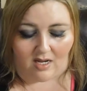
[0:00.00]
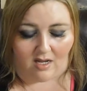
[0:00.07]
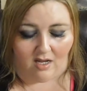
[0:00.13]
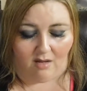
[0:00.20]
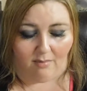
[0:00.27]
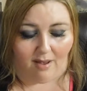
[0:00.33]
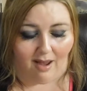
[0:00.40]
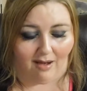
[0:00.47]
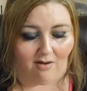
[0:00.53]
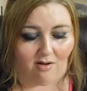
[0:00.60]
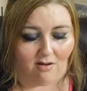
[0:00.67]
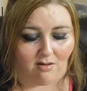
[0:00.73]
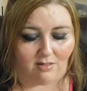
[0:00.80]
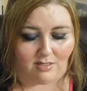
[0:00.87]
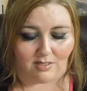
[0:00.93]
I
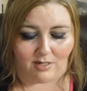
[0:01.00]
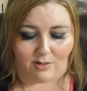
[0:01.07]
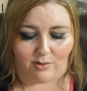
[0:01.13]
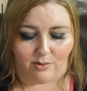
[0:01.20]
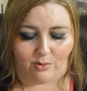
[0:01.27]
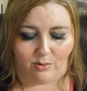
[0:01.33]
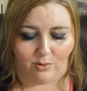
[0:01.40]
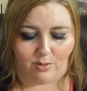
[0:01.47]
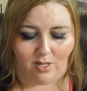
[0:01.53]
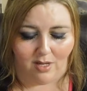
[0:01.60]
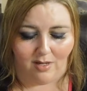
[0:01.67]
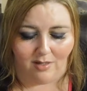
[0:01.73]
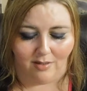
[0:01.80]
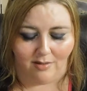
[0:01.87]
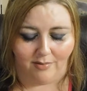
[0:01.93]
also
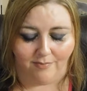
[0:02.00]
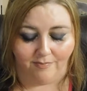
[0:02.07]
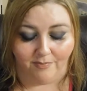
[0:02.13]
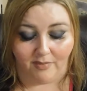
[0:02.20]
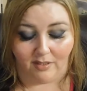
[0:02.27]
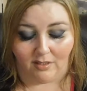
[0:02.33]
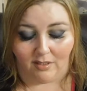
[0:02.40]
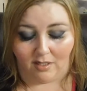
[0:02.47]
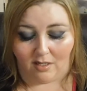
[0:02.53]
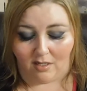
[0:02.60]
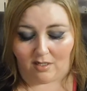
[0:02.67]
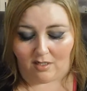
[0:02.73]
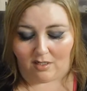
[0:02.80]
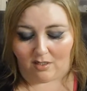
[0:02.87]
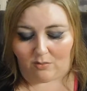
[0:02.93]

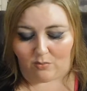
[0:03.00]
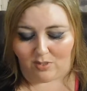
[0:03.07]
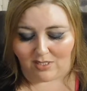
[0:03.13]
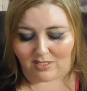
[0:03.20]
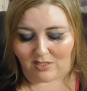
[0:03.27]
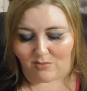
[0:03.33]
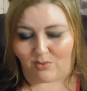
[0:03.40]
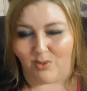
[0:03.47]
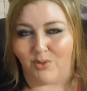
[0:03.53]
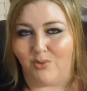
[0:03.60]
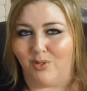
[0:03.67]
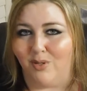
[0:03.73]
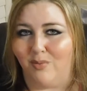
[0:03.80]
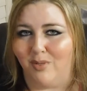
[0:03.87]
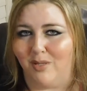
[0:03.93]
wasn't real
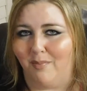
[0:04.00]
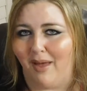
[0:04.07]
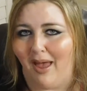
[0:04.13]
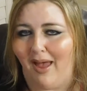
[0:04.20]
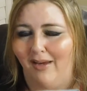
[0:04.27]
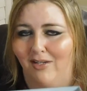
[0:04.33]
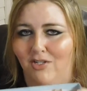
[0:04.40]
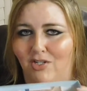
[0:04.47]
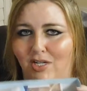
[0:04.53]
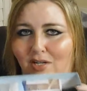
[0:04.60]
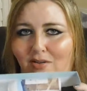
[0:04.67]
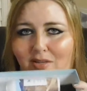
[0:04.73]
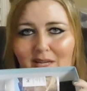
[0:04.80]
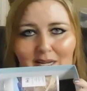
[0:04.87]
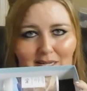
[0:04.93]
thrilled with the packaging
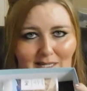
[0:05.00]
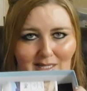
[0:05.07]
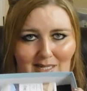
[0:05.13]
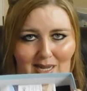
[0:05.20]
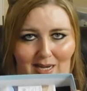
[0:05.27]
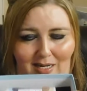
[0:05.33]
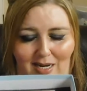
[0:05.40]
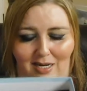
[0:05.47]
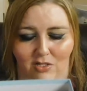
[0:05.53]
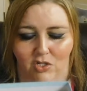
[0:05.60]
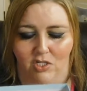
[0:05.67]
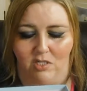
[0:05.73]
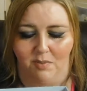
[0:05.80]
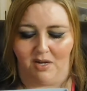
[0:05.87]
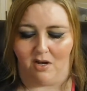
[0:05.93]
on the inside, guys,
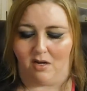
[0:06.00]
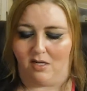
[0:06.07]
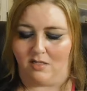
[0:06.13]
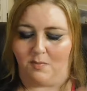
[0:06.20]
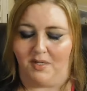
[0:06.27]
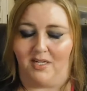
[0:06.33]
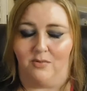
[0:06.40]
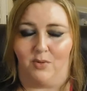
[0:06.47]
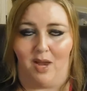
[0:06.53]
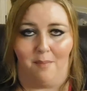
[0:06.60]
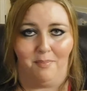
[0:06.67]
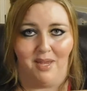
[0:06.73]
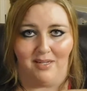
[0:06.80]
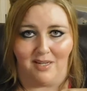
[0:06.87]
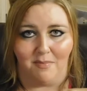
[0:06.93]
just to be honest, because when I
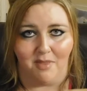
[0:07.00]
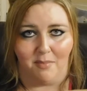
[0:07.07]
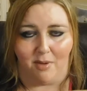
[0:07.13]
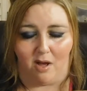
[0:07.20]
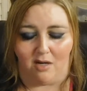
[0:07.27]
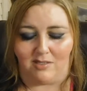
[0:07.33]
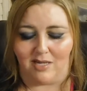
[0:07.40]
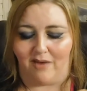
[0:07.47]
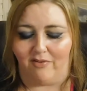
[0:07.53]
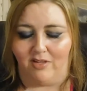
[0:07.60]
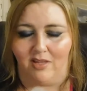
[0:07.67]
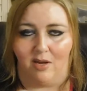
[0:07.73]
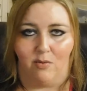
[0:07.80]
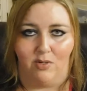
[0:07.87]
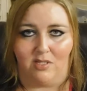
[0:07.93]
picked up the box,
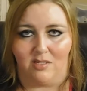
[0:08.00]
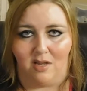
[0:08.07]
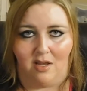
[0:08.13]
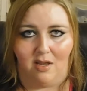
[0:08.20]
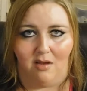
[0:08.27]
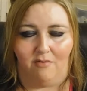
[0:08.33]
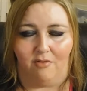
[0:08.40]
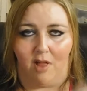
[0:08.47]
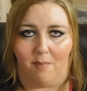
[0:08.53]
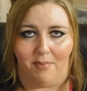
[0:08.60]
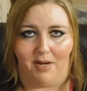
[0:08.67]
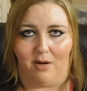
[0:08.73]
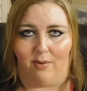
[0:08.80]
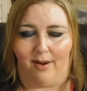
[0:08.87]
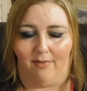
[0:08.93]
everything was
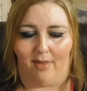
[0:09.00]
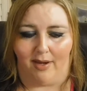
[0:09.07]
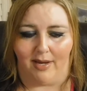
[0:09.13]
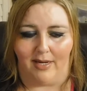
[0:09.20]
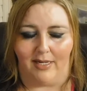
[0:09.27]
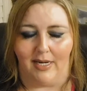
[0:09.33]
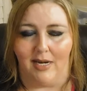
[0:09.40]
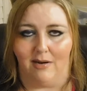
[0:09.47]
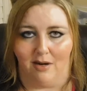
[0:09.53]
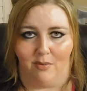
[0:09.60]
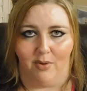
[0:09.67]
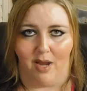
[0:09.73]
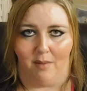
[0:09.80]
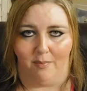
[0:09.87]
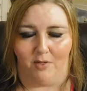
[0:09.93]
flopping around. Like, I could hear it
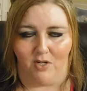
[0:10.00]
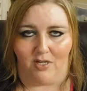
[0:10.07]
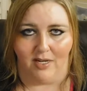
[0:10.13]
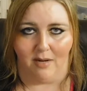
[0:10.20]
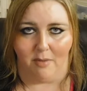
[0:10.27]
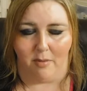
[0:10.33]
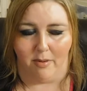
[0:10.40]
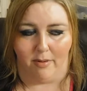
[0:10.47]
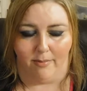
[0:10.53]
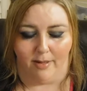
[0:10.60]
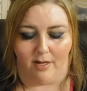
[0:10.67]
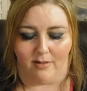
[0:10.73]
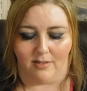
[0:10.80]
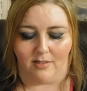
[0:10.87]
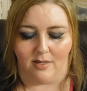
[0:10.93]
when I took it out of my
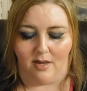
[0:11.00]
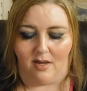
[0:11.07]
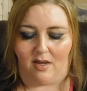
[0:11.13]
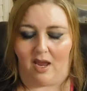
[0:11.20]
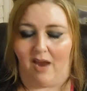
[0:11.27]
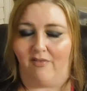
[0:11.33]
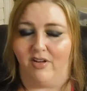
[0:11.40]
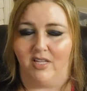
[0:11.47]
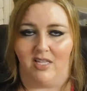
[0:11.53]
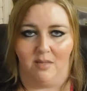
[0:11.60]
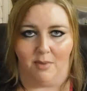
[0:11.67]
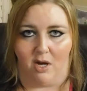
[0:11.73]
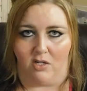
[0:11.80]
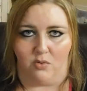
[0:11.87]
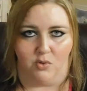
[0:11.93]
mailbox. Everything in the
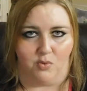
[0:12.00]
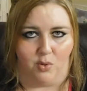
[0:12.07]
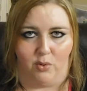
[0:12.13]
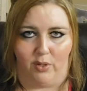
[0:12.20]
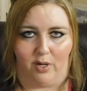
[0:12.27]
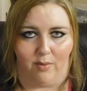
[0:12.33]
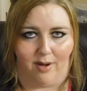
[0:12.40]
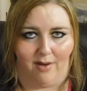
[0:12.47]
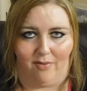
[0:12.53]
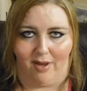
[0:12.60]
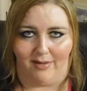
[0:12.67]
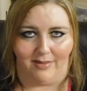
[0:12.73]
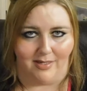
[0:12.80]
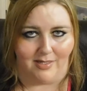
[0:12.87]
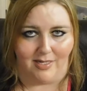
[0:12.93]
box was rolling around
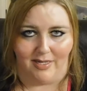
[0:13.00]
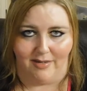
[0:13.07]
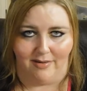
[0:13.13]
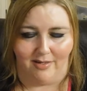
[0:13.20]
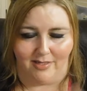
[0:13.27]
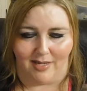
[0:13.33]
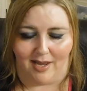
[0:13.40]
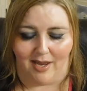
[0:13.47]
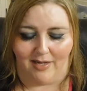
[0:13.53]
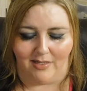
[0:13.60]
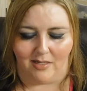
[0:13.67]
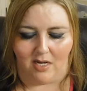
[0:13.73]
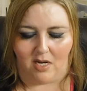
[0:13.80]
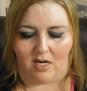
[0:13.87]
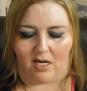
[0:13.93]
like this, hitting the sides.
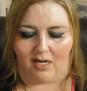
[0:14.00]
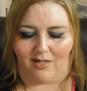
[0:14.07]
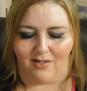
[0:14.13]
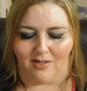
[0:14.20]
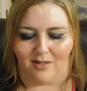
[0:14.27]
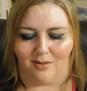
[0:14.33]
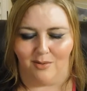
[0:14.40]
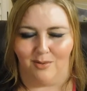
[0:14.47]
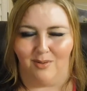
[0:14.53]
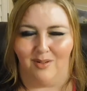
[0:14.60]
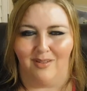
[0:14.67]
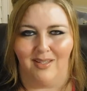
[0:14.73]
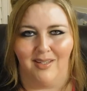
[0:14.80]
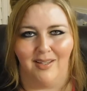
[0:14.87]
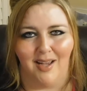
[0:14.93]
And so,
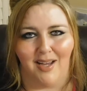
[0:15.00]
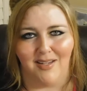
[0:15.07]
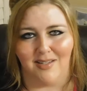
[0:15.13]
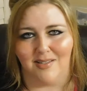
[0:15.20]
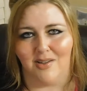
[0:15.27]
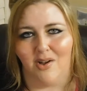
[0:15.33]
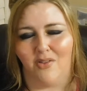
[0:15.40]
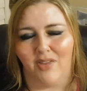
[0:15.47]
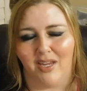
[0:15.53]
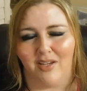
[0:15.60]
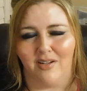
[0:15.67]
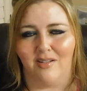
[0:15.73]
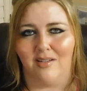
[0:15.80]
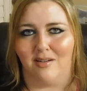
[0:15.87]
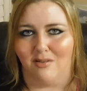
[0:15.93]
I just thought they could
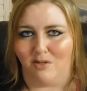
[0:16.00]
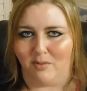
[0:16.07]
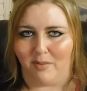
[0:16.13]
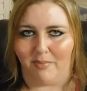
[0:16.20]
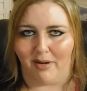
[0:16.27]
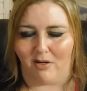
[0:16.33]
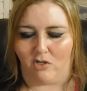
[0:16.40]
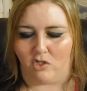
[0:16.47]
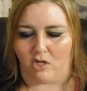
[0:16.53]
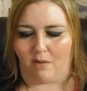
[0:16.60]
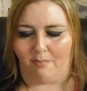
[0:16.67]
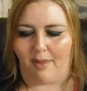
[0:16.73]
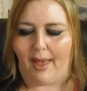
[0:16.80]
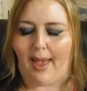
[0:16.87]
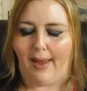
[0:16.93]
have done a little bit better
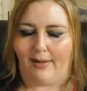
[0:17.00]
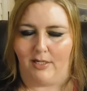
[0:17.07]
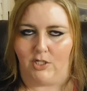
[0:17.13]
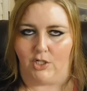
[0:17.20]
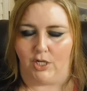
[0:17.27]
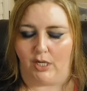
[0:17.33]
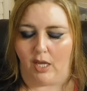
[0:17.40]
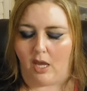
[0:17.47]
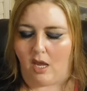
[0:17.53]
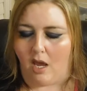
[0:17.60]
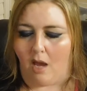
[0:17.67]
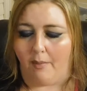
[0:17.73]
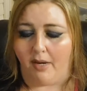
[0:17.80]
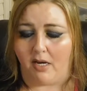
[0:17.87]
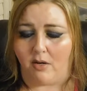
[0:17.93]
job packaging.
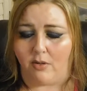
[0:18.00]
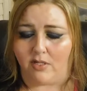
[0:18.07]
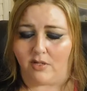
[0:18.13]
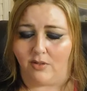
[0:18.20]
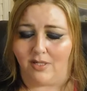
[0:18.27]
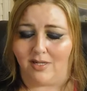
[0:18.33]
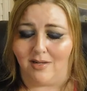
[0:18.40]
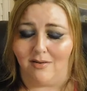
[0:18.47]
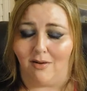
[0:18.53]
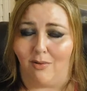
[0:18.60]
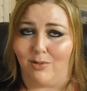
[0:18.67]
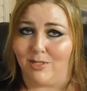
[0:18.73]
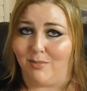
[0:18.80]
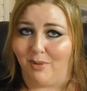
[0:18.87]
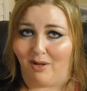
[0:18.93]
I mean, I know it's only
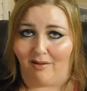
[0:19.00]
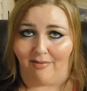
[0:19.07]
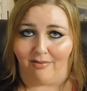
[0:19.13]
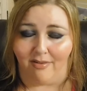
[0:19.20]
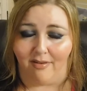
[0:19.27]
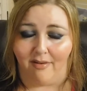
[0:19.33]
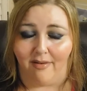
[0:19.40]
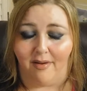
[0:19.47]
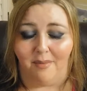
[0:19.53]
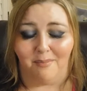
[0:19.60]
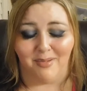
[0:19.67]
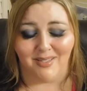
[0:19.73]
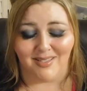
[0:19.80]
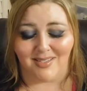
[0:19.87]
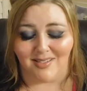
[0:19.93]
$10 a month,
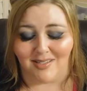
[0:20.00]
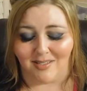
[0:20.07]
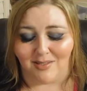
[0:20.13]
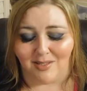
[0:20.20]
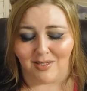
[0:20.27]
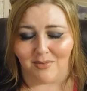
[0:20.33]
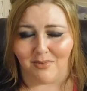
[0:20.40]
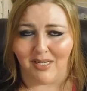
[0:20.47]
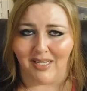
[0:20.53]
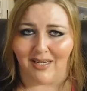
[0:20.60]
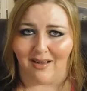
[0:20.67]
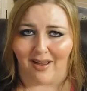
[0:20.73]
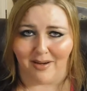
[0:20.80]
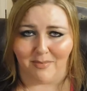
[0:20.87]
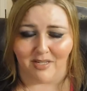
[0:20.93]
but still, I don't want to get
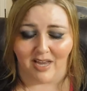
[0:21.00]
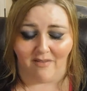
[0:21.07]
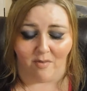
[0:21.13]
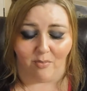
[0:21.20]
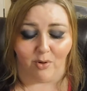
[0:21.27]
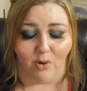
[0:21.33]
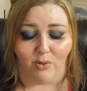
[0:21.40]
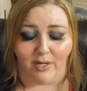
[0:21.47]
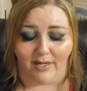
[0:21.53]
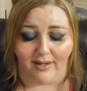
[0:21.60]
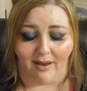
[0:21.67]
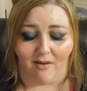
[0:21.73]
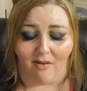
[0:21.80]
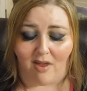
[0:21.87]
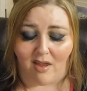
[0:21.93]
items and have them broken.
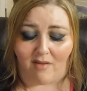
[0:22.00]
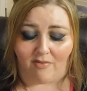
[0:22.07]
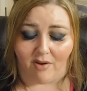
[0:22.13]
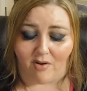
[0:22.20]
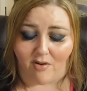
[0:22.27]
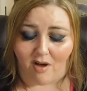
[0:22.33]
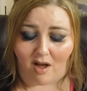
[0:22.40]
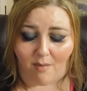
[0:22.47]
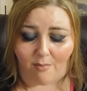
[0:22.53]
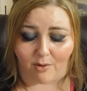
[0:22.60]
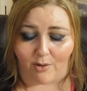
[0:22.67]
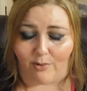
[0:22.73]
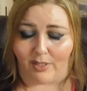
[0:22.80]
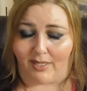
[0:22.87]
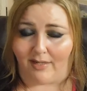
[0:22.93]
Now, they're not
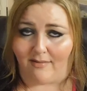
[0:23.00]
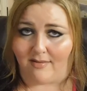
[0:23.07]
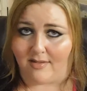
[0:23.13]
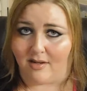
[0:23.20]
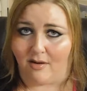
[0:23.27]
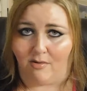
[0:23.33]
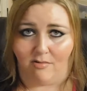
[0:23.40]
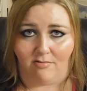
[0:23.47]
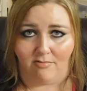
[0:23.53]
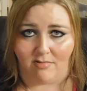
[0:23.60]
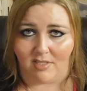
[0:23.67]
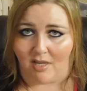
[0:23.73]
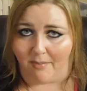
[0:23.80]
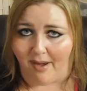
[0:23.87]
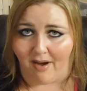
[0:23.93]
broken, so
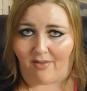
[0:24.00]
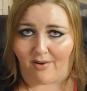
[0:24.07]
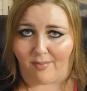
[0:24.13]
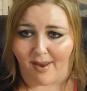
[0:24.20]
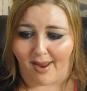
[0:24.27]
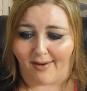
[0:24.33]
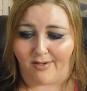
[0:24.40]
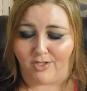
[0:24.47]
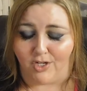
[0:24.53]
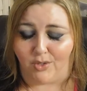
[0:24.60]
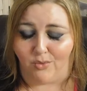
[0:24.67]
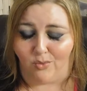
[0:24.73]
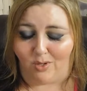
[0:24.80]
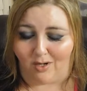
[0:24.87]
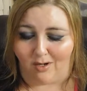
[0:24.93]
somehow their
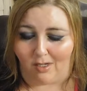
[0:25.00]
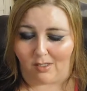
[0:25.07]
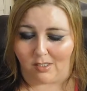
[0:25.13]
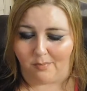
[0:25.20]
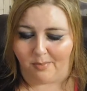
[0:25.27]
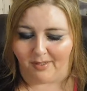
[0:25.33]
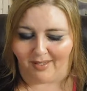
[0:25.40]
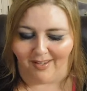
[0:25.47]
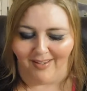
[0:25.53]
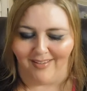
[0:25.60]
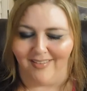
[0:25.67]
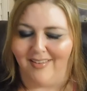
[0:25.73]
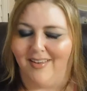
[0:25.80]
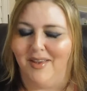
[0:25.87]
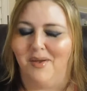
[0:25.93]
packaging worked, but
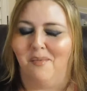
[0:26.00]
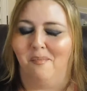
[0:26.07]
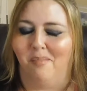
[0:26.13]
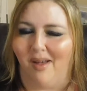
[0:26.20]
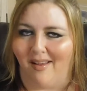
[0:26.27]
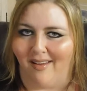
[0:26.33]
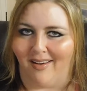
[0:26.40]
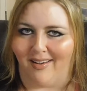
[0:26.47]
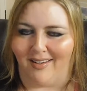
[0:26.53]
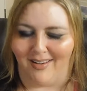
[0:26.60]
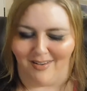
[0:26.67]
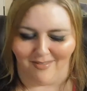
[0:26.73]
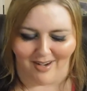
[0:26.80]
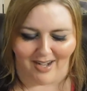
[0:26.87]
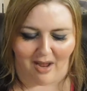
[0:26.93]
at
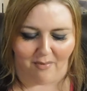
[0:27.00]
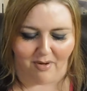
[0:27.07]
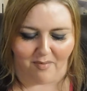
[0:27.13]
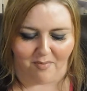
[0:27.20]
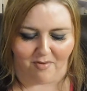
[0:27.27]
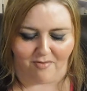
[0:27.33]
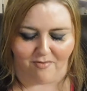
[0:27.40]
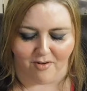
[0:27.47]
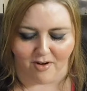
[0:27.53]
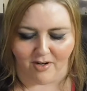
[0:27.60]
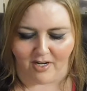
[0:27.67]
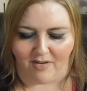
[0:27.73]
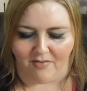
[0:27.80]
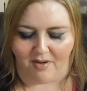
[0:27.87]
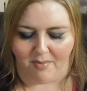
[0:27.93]
any rate, I would have preferred
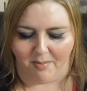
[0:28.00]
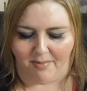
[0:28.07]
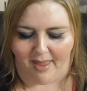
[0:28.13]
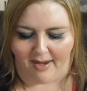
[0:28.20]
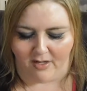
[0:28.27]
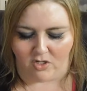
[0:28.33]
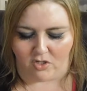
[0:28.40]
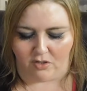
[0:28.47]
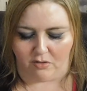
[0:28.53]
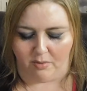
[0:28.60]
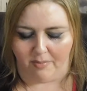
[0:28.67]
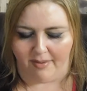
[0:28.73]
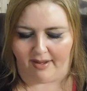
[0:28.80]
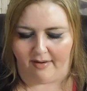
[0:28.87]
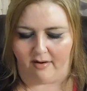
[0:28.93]
it if it had been packaged a little
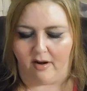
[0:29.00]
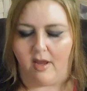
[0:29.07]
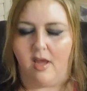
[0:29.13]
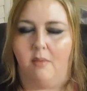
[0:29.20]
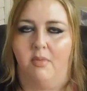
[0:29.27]
bit better.